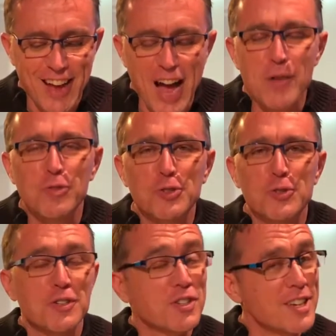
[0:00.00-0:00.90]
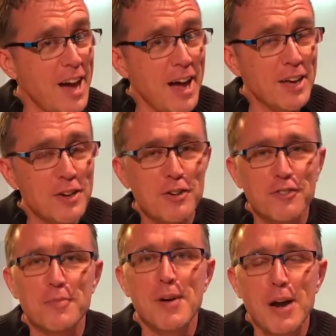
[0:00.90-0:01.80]
I will trust God
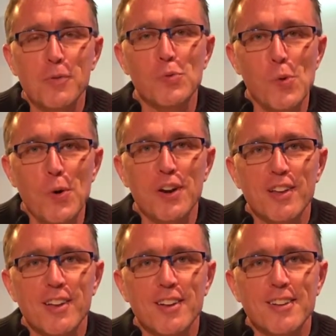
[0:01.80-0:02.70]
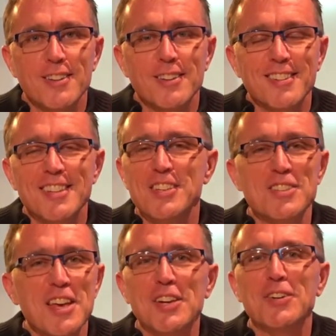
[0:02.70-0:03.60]
for my reward."
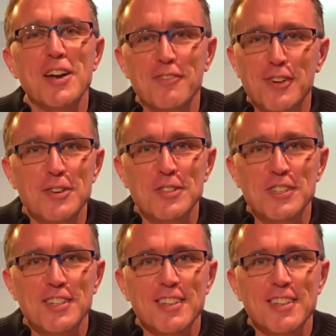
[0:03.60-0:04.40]
Isn't that a great verse?